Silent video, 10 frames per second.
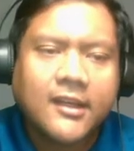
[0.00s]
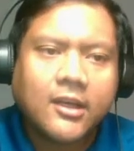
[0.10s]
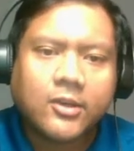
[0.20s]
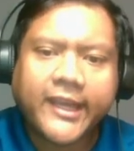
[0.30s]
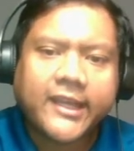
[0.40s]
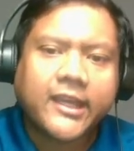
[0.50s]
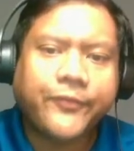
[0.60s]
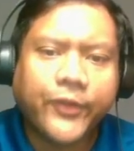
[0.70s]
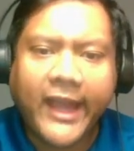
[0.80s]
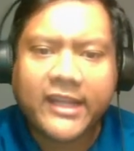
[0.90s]
Okay, if
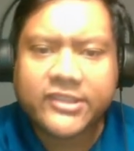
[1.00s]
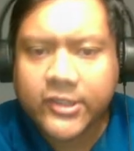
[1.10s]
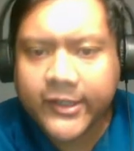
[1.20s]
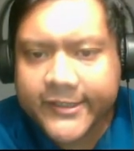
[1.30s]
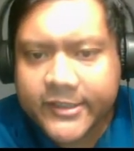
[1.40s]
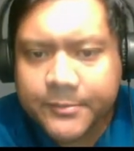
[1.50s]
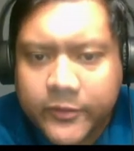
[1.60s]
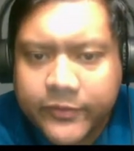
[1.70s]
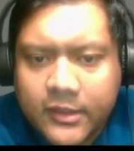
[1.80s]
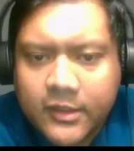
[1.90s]
your answer is the
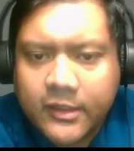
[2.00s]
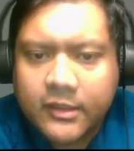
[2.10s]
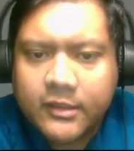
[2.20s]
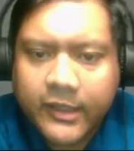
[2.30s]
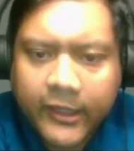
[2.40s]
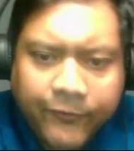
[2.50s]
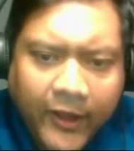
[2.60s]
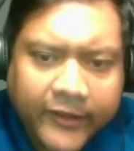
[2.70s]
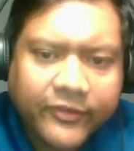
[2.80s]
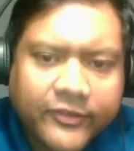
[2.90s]
move
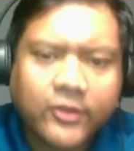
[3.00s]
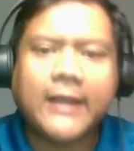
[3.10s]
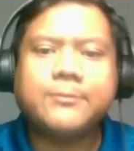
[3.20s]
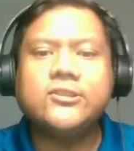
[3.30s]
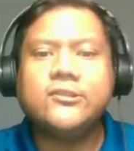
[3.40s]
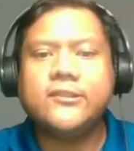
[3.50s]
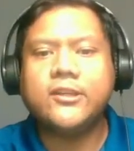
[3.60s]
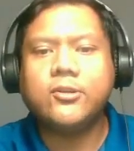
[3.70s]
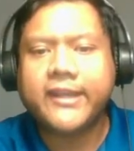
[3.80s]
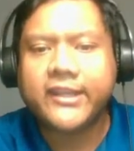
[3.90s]
e5, you're absolutely
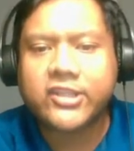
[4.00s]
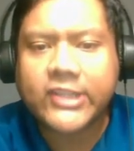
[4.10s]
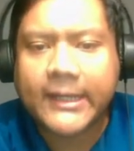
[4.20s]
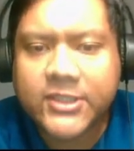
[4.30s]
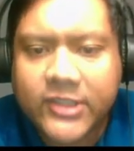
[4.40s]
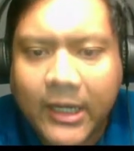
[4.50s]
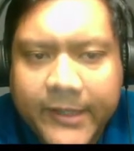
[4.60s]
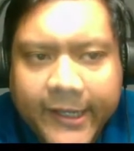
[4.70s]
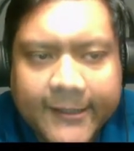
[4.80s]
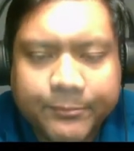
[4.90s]
correct. It's time to
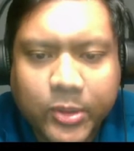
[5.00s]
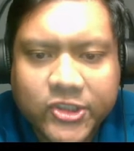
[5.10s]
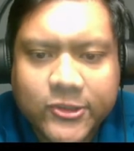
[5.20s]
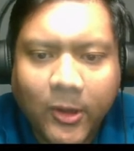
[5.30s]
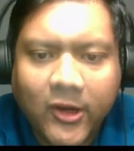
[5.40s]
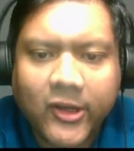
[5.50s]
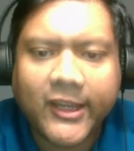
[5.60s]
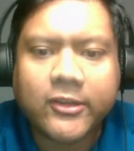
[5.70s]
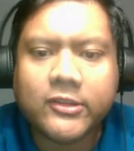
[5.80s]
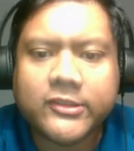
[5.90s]
dominate it. Push the pawn.
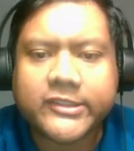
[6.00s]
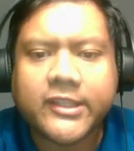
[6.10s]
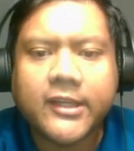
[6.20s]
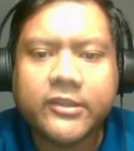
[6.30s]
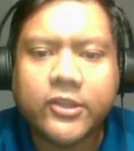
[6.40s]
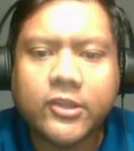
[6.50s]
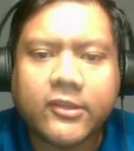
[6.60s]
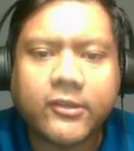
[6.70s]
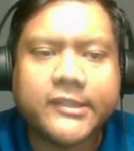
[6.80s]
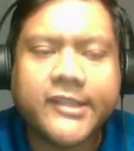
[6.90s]
I call this the
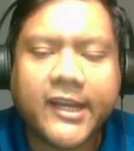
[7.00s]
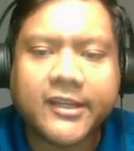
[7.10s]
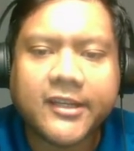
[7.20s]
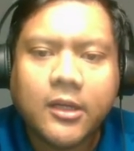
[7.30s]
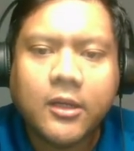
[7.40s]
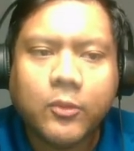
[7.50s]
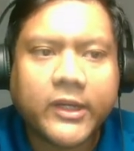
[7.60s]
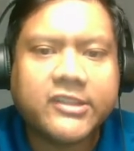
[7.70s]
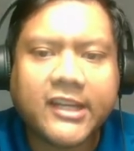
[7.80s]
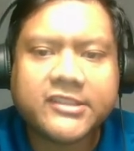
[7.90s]
unicorn attack, where
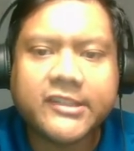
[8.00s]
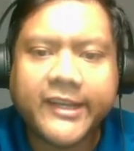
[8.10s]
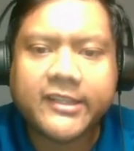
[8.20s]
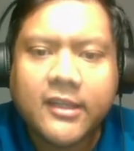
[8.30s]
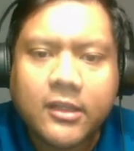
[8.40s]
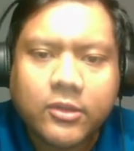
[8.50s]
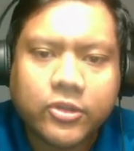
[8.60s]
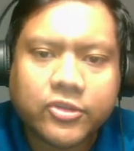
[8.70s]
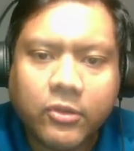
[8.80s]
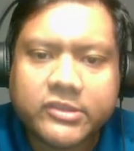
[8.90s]
it attacks the knight,
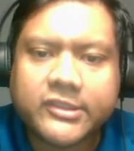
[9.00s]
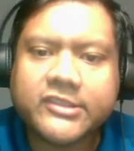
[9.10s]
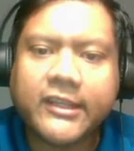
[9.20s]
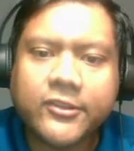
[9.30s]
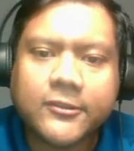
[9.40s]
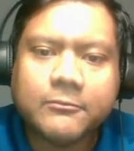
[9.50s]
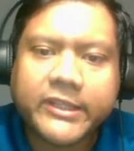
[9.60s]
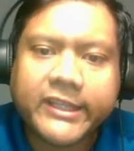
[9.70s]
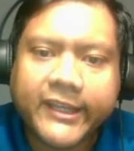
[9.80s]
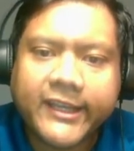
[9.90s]
controls the center
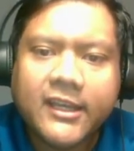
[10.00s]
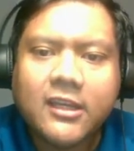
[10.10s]
completely.